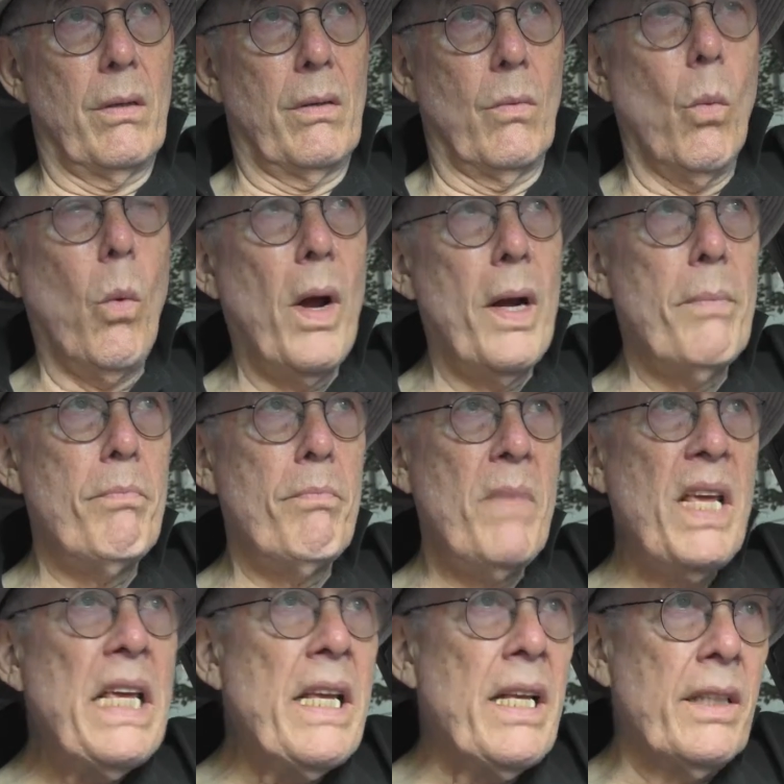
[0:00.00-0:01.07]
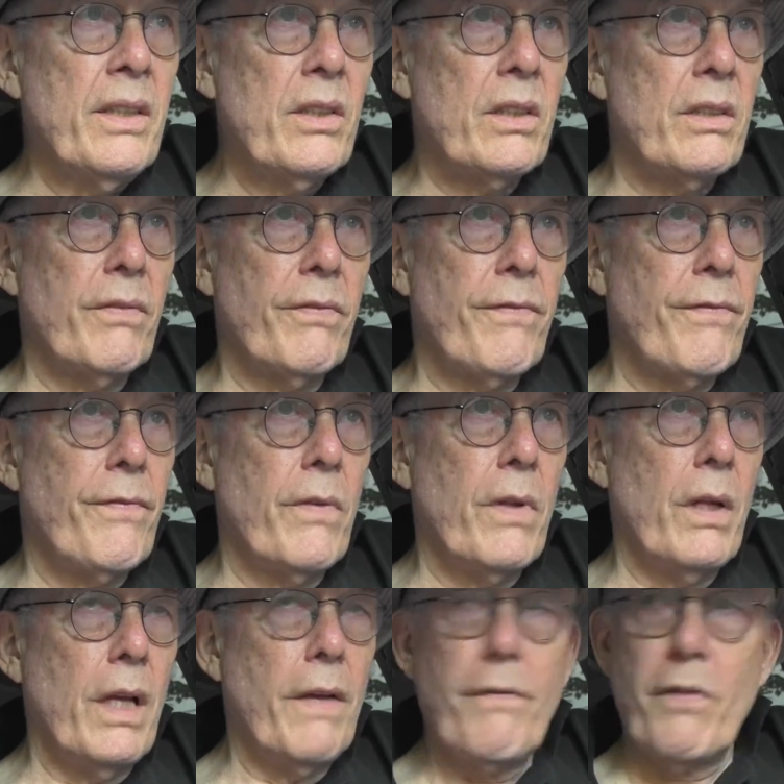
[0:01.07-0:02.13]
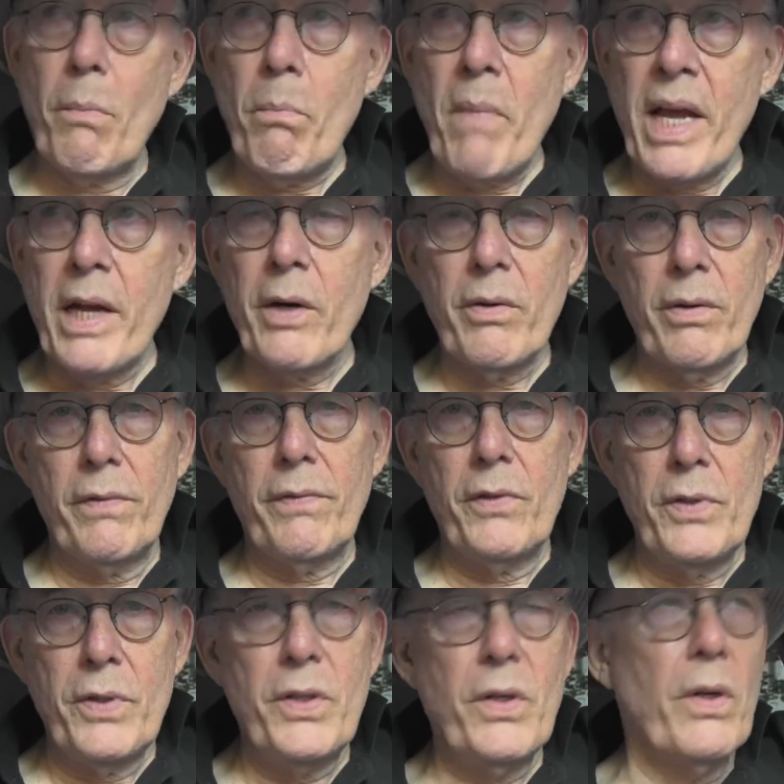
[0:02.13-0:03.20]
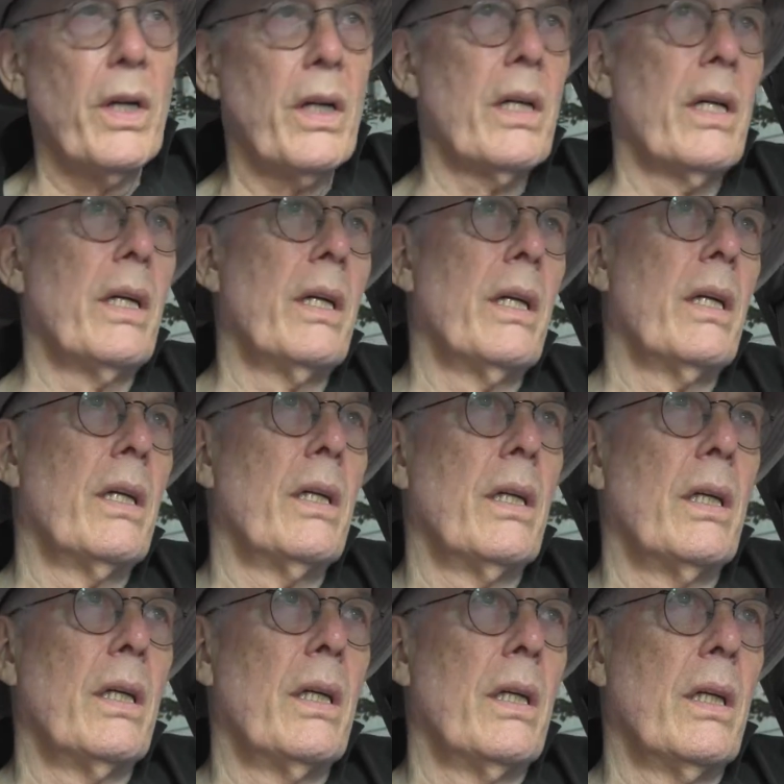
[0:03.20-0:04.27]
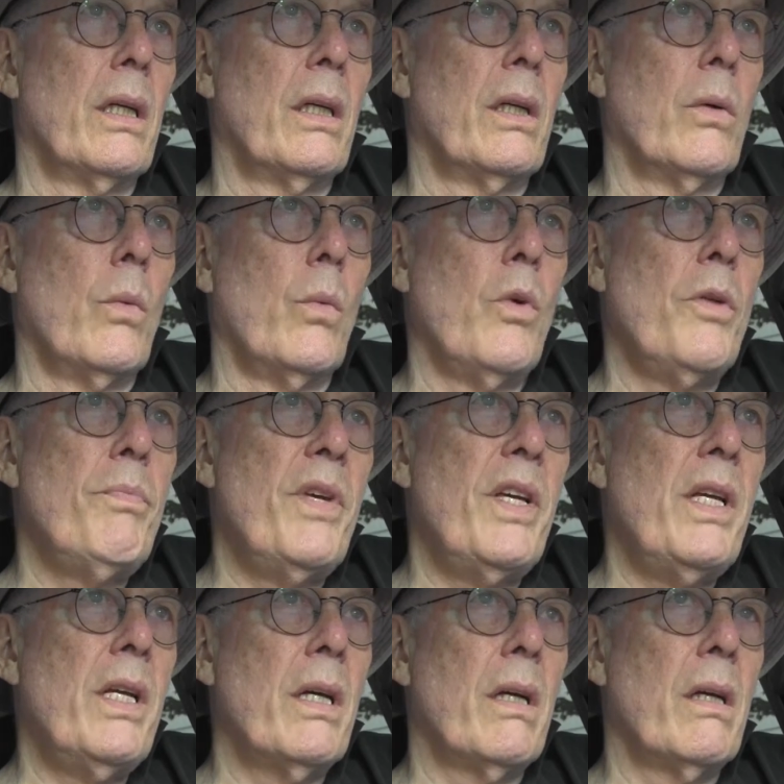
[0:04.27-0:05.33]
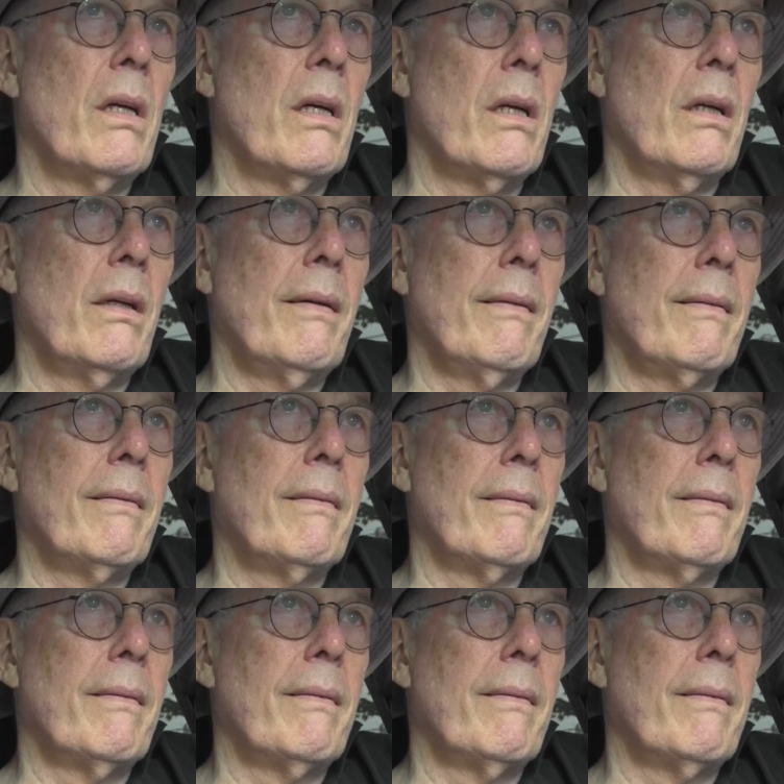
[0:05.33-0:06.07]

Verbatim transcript: what it means if the mayor of New York would be uh,